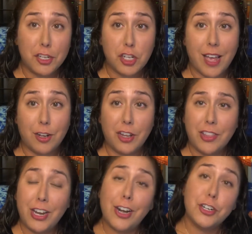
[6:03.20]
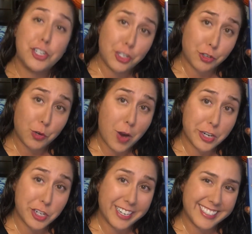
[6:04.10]
channel and there are children
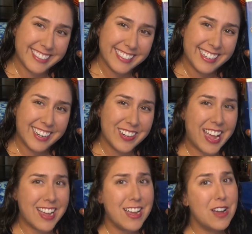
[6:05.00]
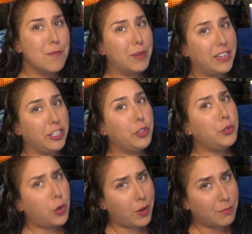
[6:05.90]
watching, okay? But you
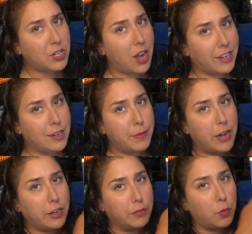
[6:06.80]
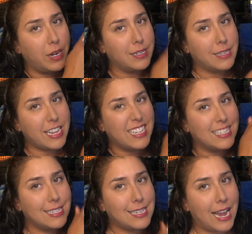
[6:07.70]
know what I'm talking about of what is
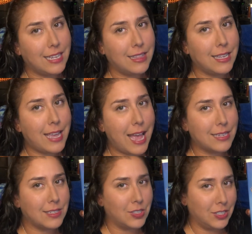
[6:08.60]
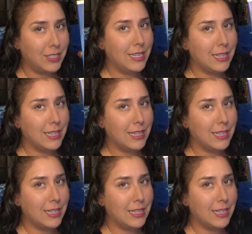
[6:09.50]
inside the castle.